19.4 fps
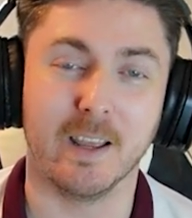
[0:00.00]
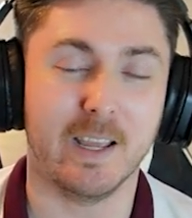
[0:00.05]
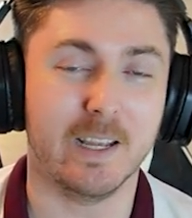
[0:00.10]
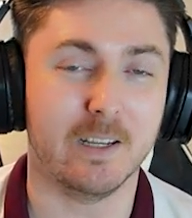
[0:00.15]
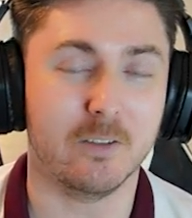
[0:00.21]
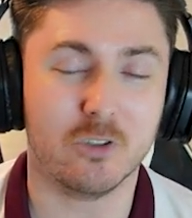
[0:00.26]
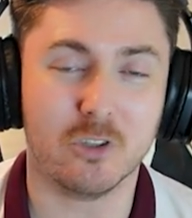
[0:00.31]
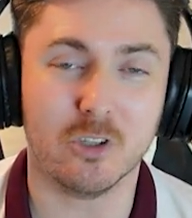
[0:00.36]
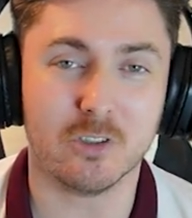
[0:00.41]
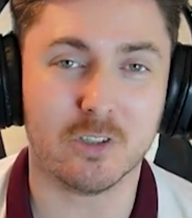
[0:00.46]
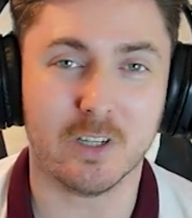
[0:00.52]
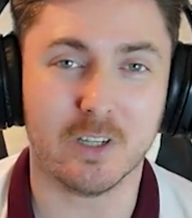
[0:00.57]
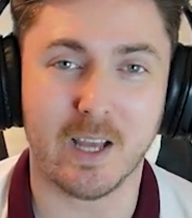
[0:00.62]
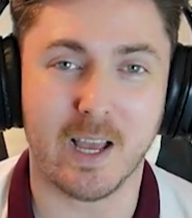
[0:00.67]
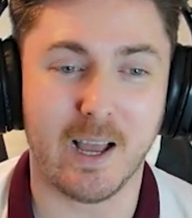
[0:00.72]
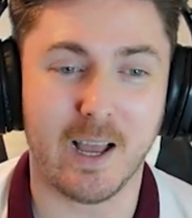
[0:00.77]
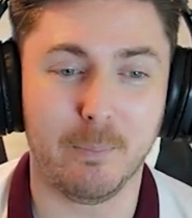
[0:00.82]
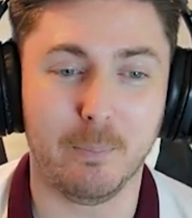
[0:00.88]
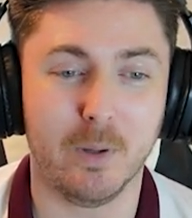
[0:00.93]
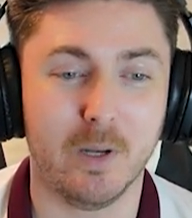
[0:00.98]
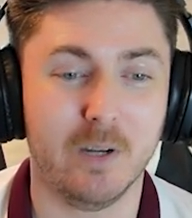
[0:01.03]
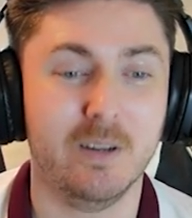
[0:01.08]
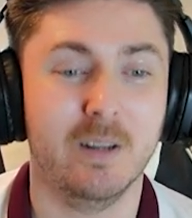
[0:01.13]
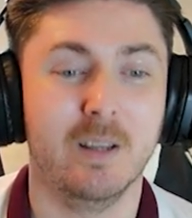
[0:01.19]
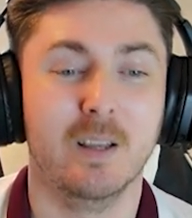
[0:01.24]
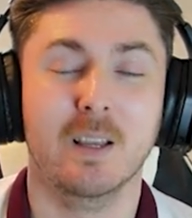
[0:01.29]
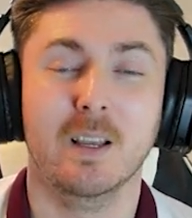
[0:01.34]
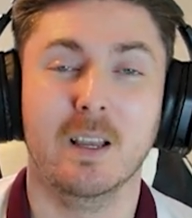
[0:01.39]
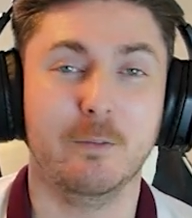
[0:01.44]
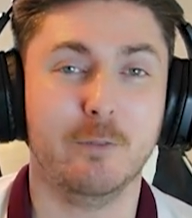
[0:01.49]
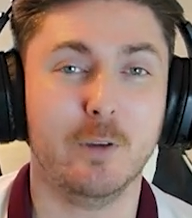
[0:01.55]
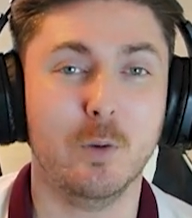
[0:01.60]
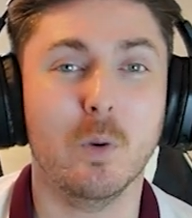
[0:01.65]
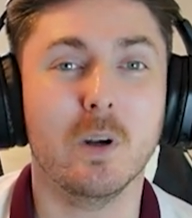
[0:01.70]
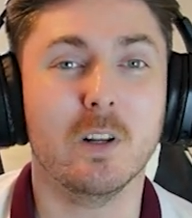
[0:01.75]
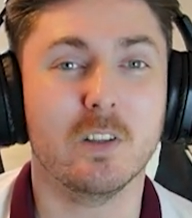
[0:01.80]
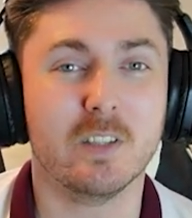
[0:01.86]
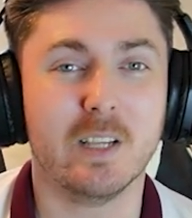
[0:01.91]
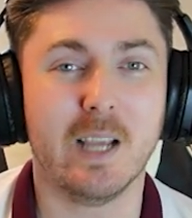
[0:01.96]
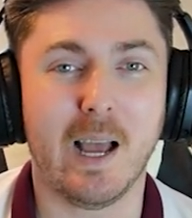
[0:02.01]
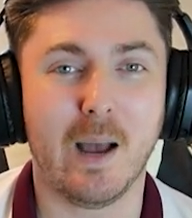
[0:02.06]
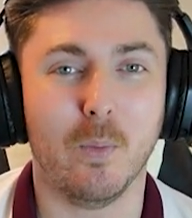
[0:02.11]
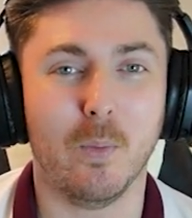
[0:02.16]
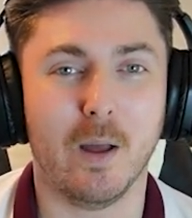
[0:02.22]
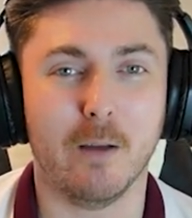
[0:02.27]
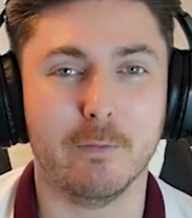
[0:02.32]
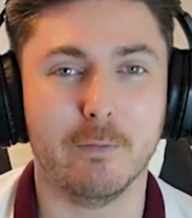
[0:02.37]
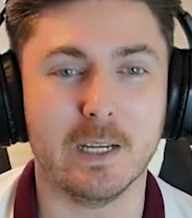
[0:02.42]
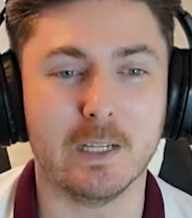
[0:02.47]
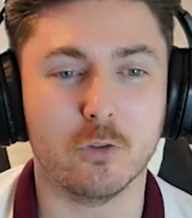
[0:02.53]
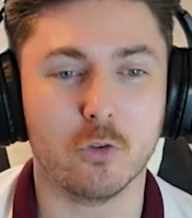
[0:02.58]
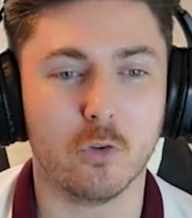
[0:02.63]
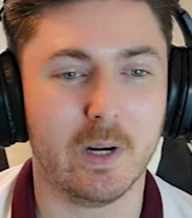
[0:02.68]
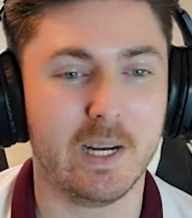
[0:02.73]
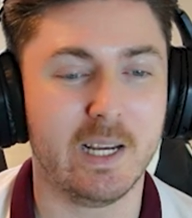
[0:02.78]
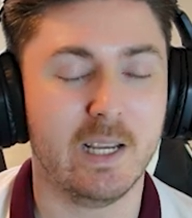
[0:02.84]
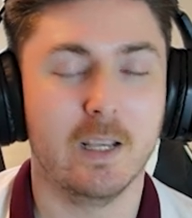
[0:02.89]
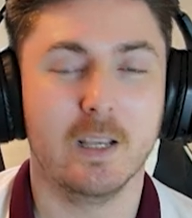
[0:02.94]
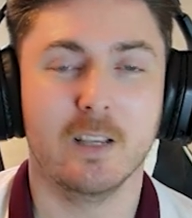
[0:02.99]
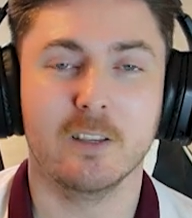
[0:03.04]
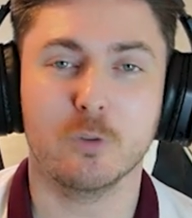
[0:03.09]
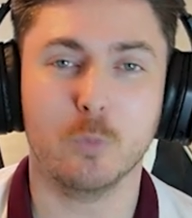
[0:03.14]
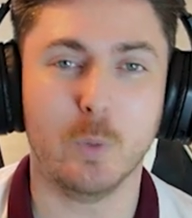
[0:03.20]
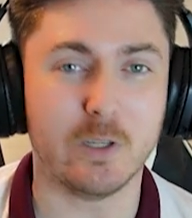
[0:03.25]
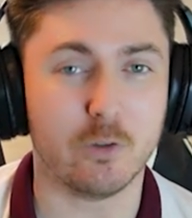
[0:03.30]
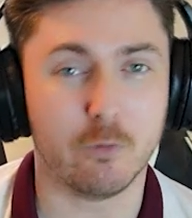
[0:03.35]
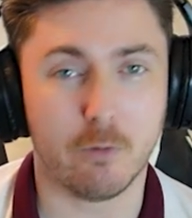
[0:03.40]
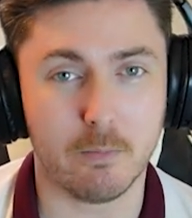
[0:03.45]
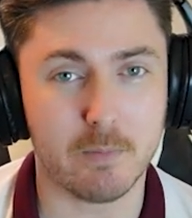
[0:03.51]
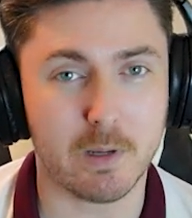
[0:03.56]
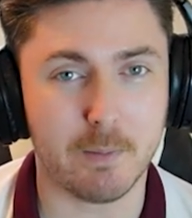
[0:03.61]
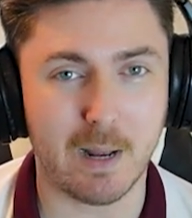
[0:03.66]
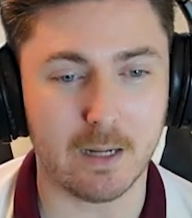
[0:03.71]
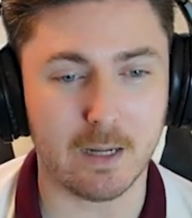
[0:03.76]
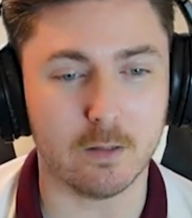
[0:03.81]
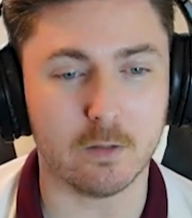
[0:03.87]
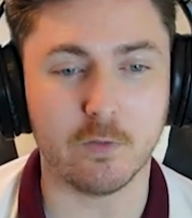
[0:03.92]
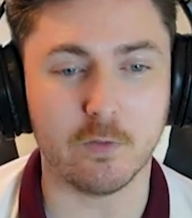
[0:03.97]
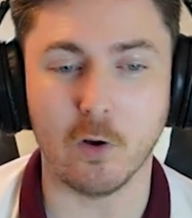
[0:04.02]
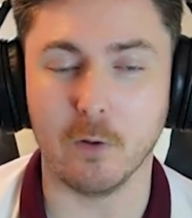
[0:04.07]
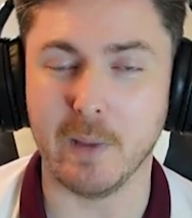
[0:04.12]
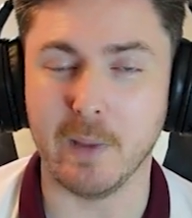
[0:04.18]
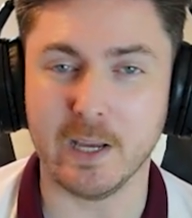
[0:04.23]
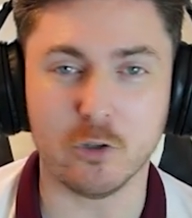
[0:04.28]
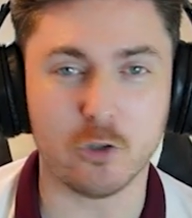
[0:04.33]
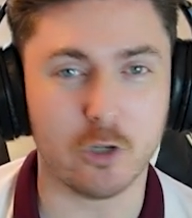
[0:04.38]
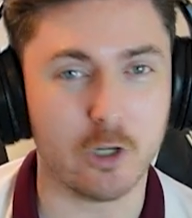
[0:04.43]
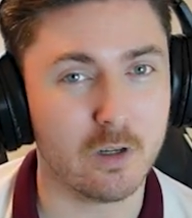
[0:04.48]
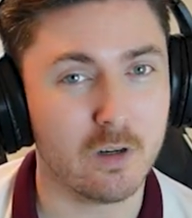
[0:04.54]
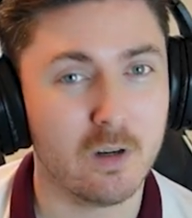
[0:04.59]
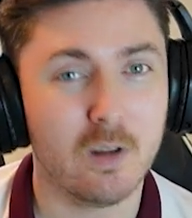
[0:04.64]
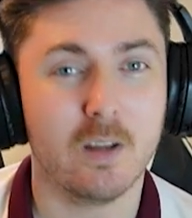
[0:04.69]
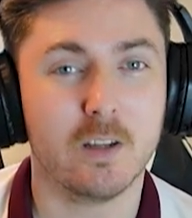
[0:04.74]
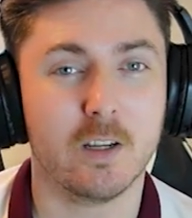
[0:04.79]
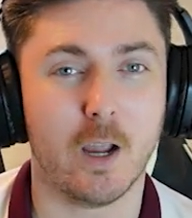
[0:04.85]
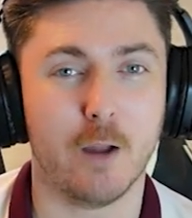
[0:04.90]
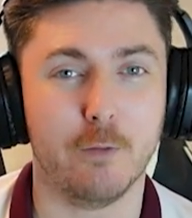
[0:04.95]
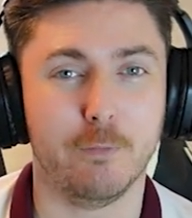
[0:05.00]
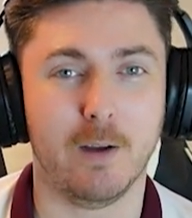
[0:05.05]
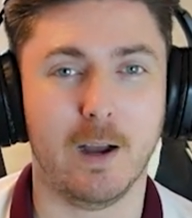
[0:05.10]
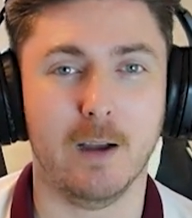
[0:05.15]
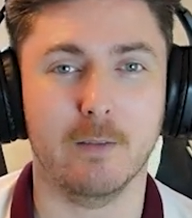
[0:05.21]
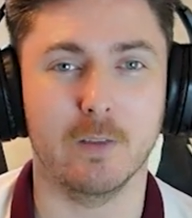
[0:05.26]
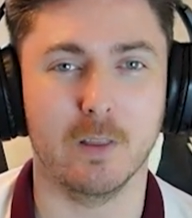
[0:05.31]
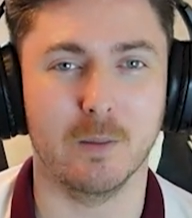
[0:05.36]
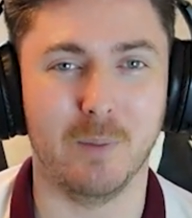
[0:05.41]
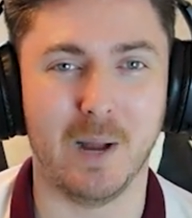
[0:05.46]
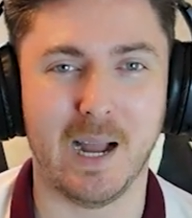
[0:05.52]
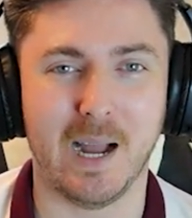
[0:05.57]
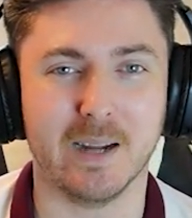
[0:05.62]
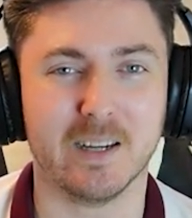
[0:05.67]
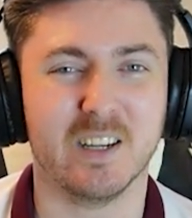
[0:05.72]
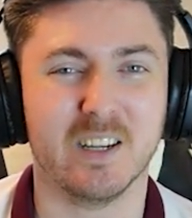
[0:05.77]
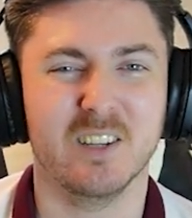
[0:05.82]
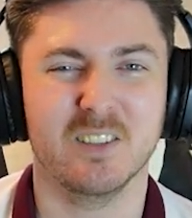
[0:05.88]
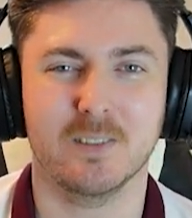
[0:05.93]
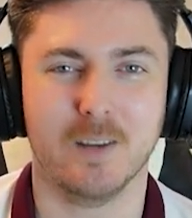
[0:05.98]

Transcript: It's just going to happen. If you want to see out that victory, switch from your balanced formation, go 5 at the back.